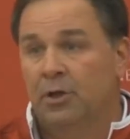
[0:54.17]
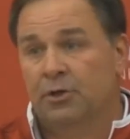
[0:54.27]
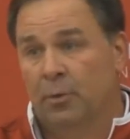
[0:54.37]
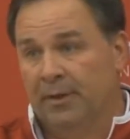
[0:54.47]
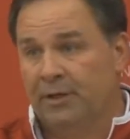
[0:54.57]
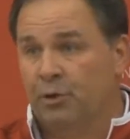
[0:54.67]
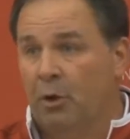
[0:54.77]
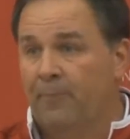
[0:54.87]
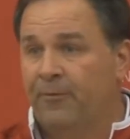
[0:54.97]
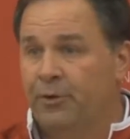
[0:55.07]
So when they
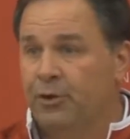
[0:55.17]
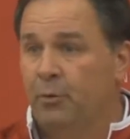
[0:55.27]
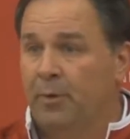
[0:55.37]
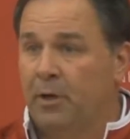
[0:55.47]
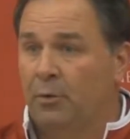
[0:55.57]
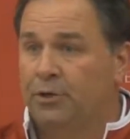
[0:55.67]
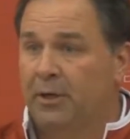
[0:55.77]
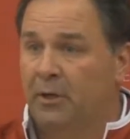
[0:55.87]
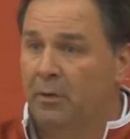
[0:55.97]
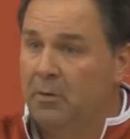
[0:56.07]
show up for gym with Coach
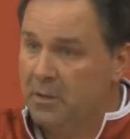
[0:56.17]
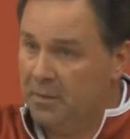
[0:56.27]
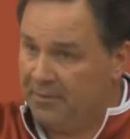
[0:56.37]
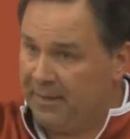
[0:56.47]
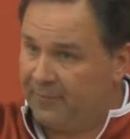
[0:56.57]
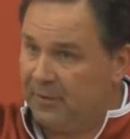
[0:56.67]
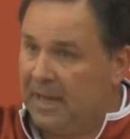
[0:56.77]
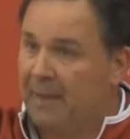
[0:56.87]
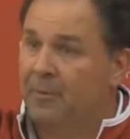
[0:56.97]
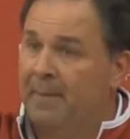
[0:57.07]
Hill, they've
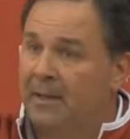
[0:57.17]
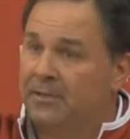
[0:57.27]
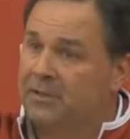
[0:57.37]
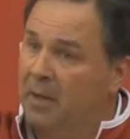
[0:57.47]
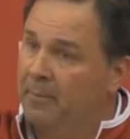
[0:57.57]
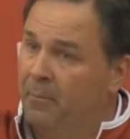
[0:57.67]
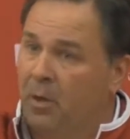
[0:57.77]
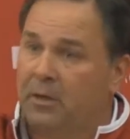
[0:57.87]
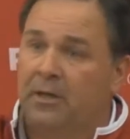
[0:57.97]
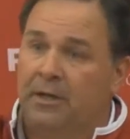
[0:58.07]
climbed the mountain some and
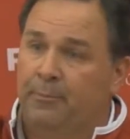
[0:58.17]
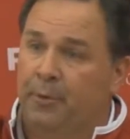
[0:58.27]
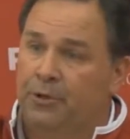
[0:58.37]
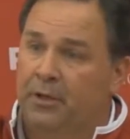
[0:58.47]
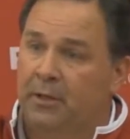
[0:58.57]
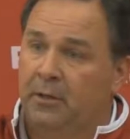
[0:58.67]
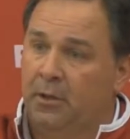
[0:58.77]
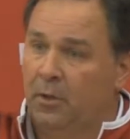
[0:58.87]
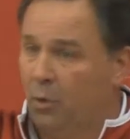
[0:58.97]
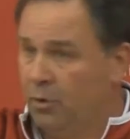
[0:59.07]
Mark can keep pushing it,
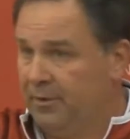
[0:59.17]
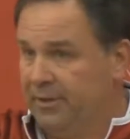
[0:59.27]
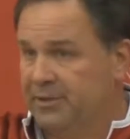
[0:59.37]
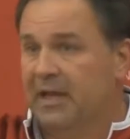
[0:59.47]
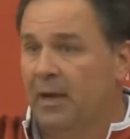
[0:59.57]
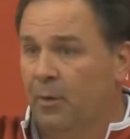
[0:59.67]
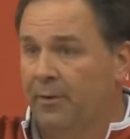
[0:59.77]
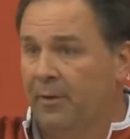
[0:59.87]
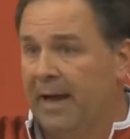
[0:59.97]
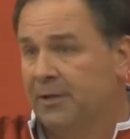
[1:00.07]
or do they stay where
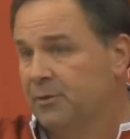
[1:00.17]
they're at?